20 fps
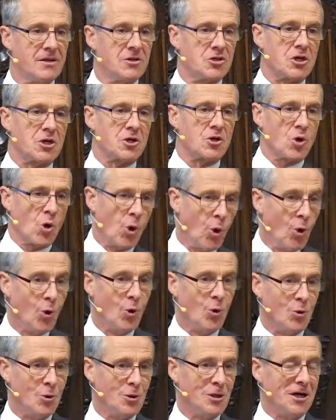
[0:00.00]
to
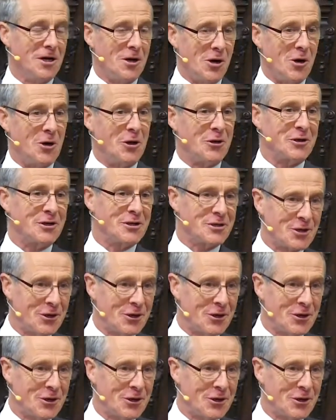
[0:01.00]
call on